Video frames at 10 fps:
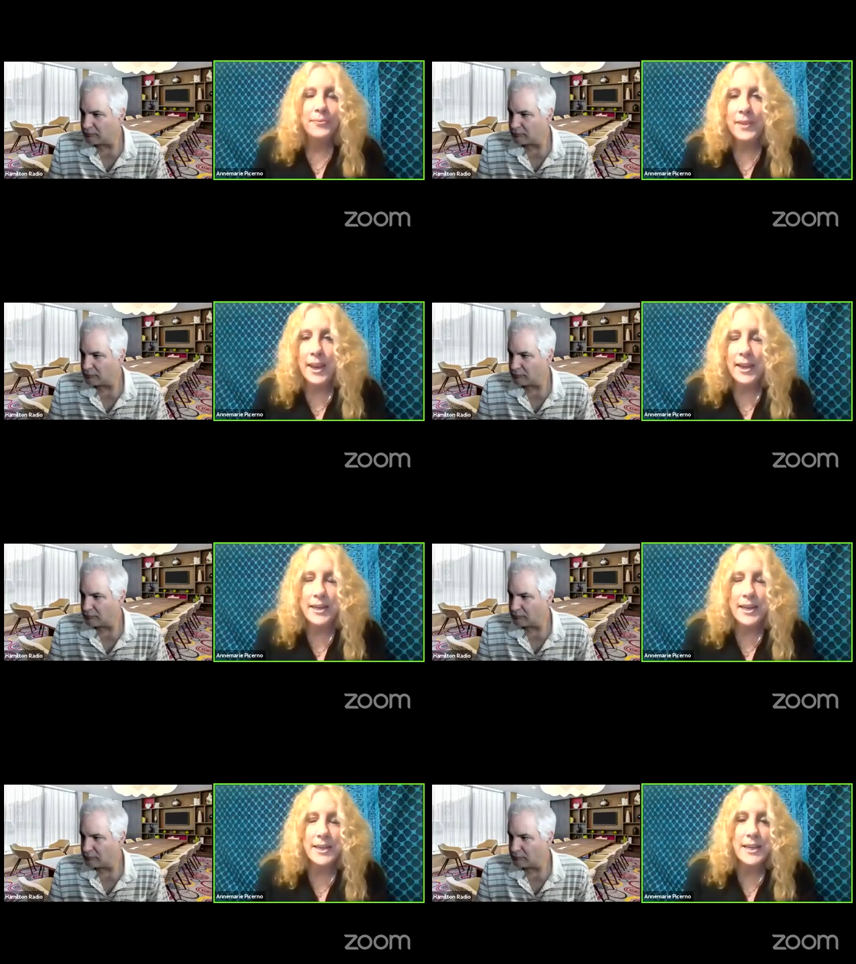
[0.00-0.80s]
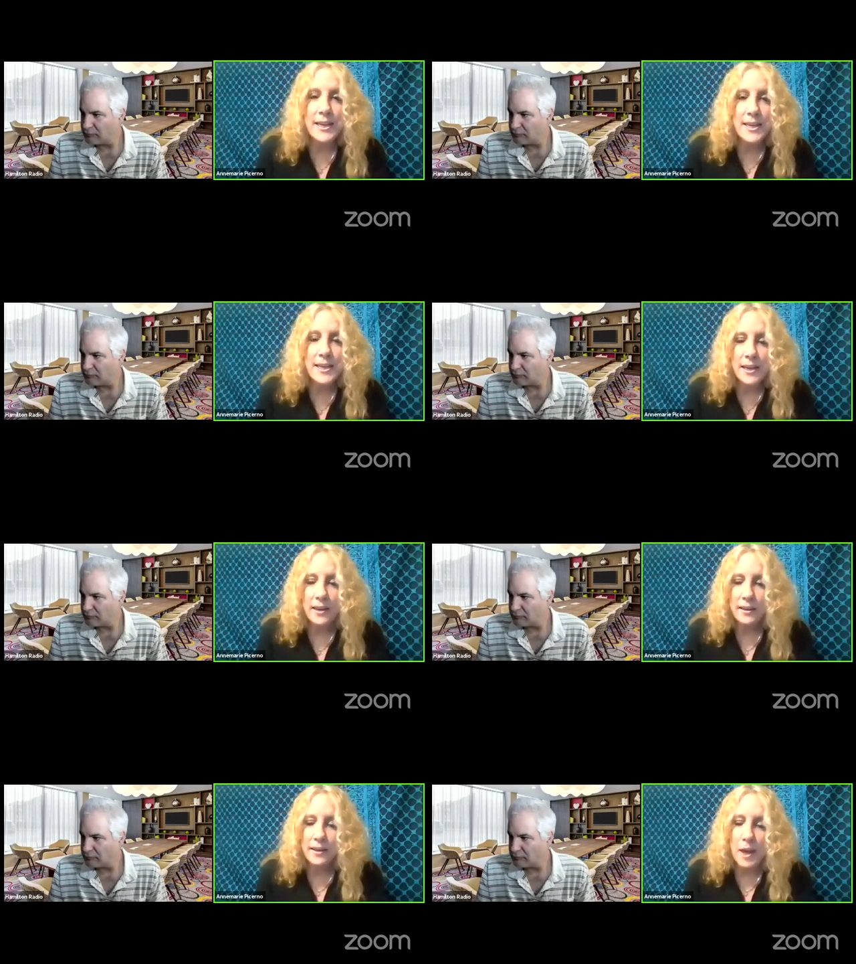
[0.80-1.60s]
Speaker 1: A N N E
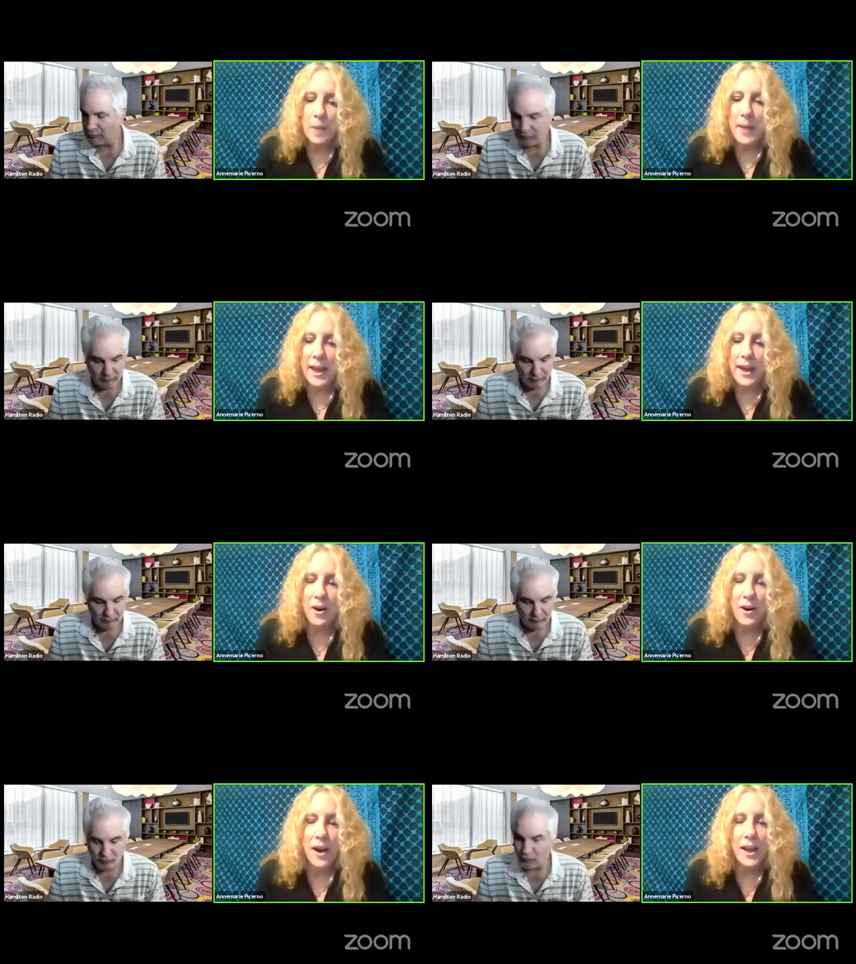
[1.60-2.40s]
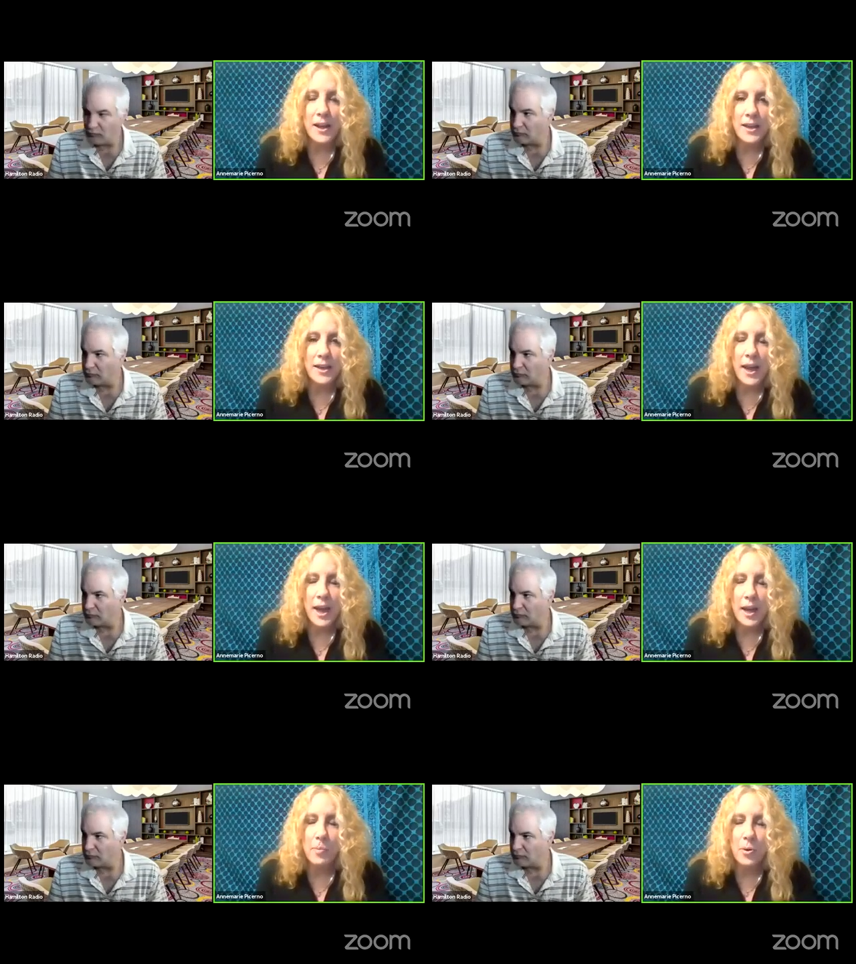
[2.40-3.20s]
M A R I E,
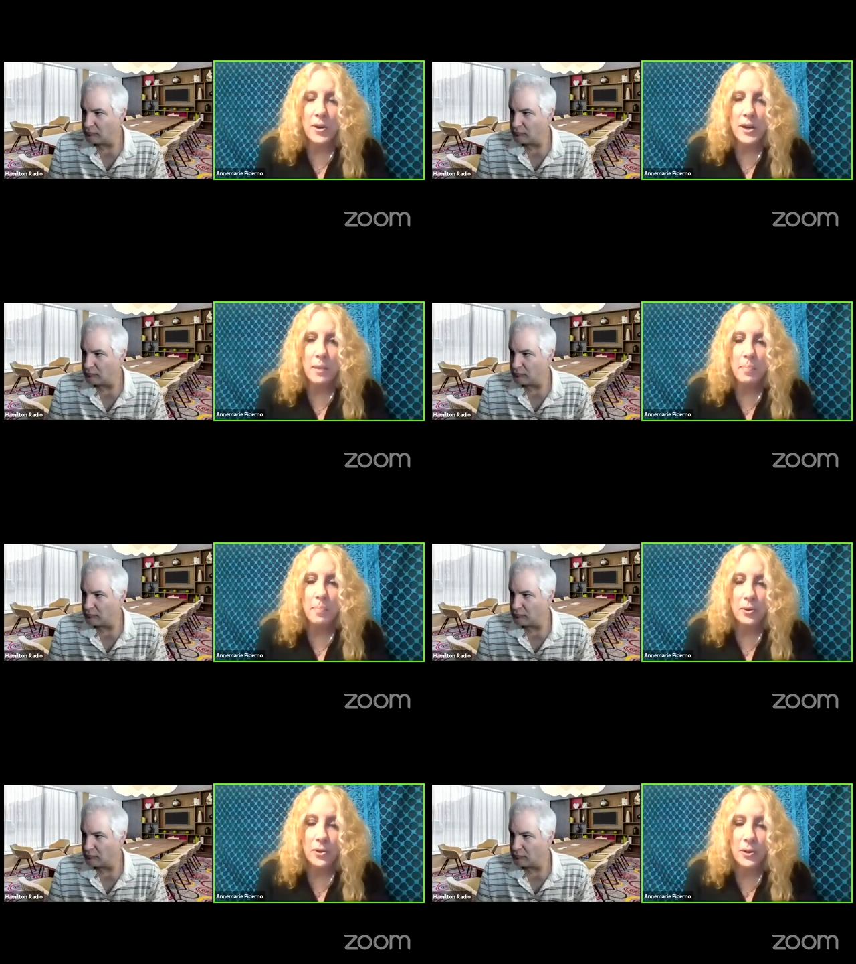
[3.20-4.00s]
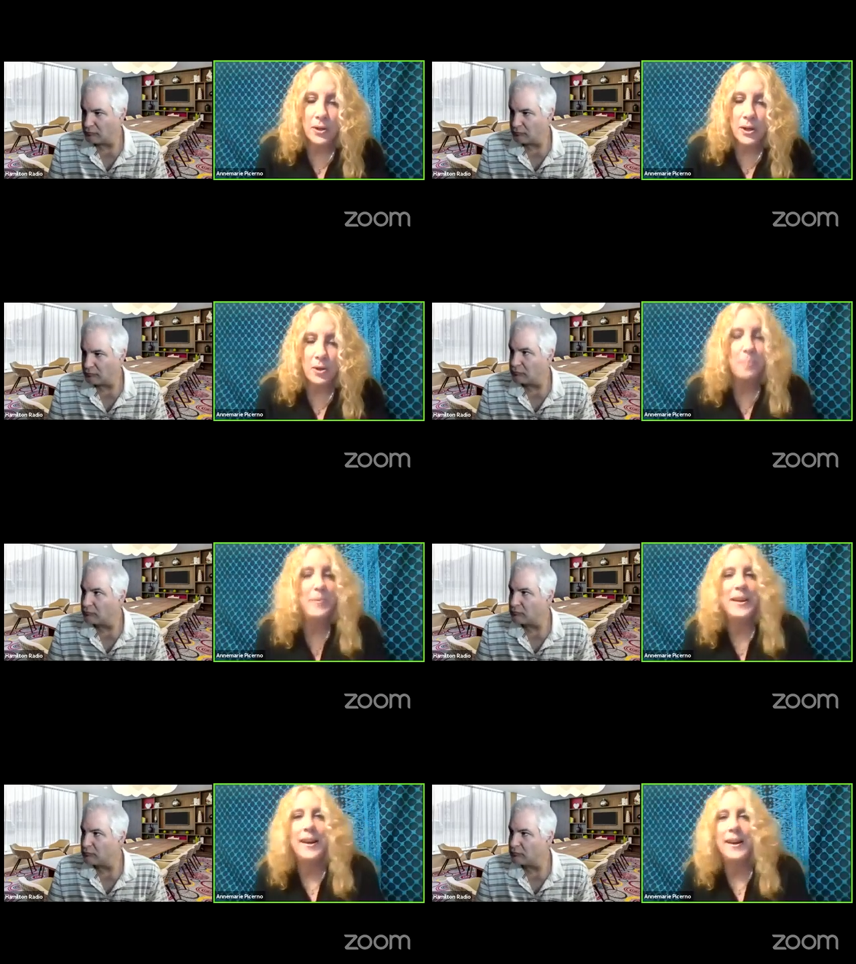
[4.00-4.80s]
Anne Marie Picerno,
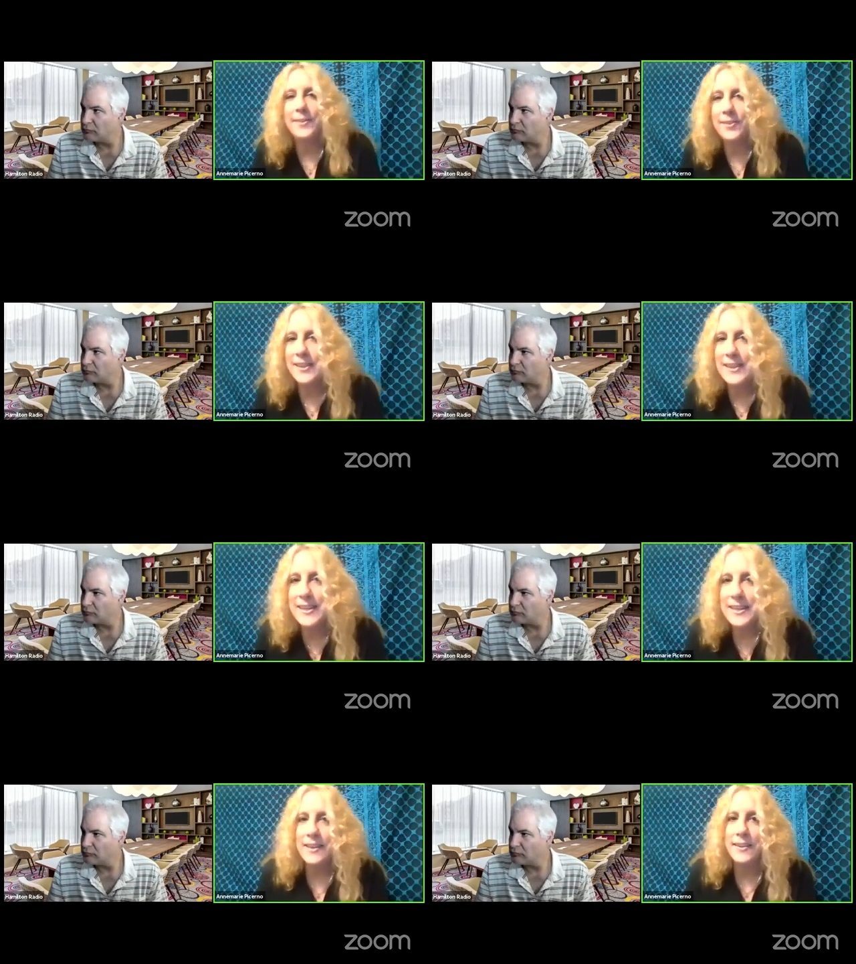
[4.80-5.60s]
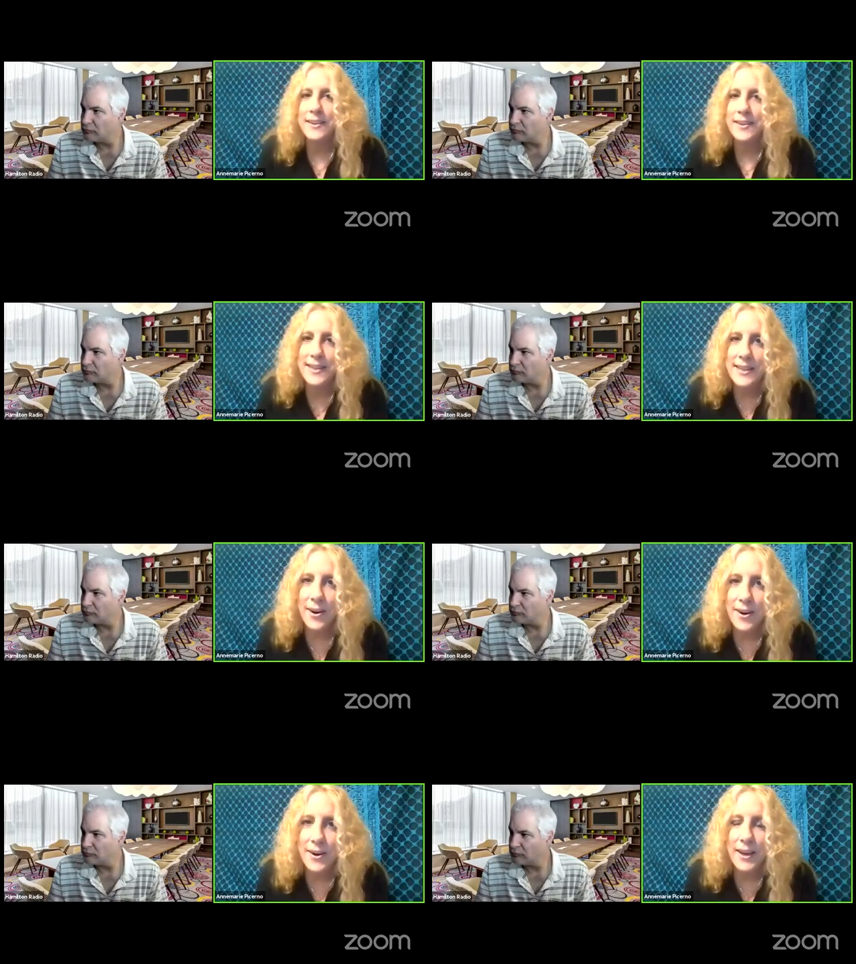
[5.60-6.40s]
P I C E
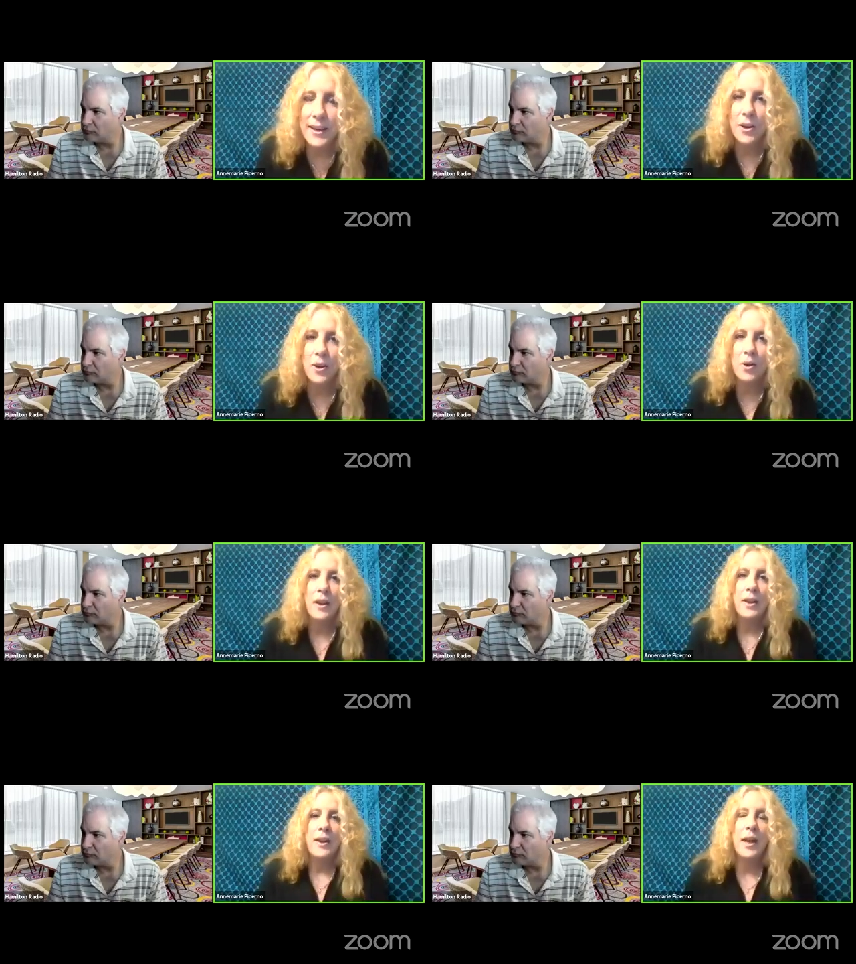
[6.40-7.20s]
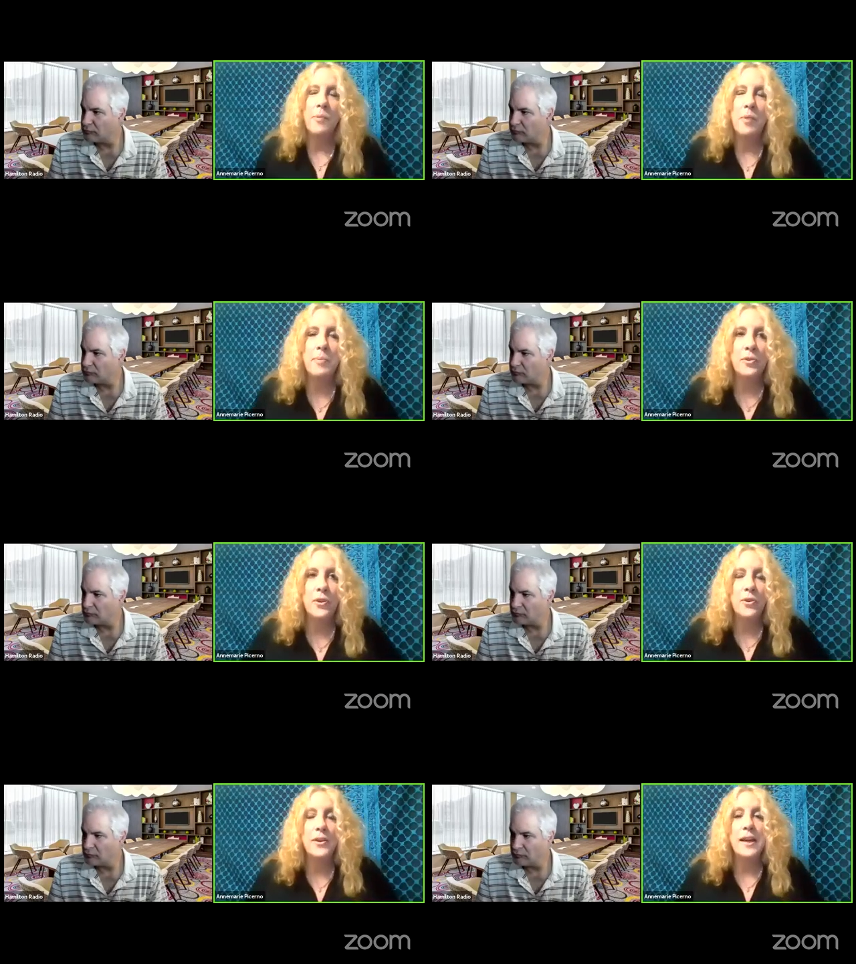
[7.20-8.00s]
R N O,
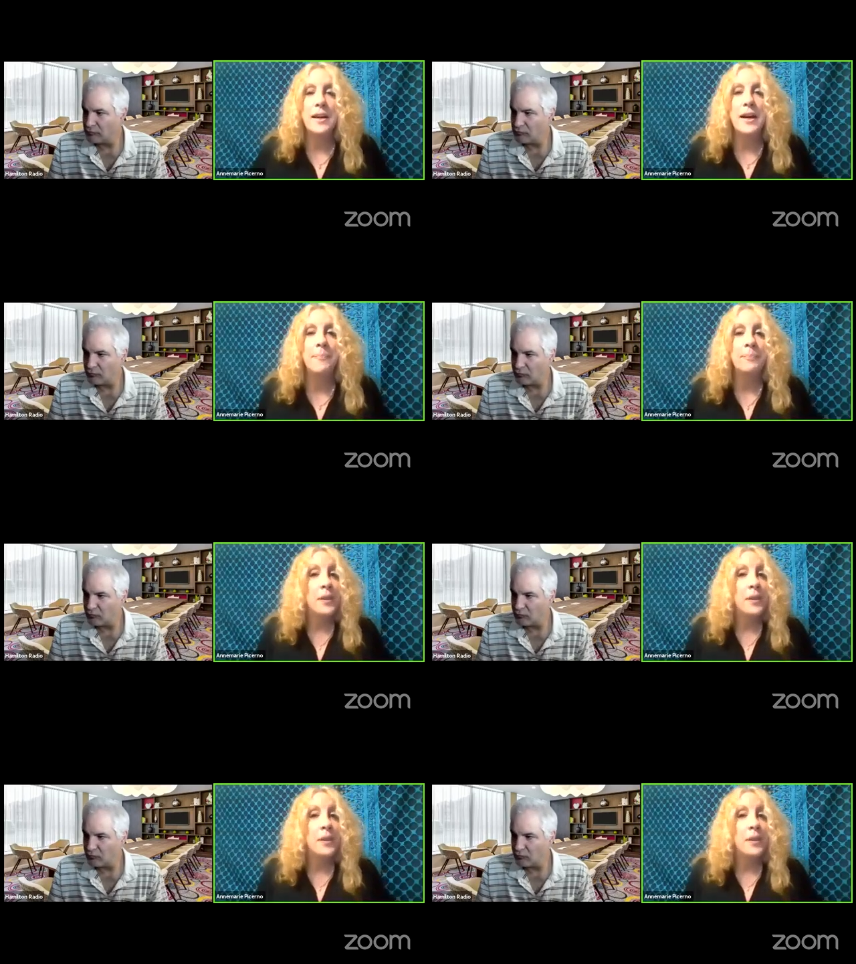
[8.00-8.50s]
annemariepicerno.com.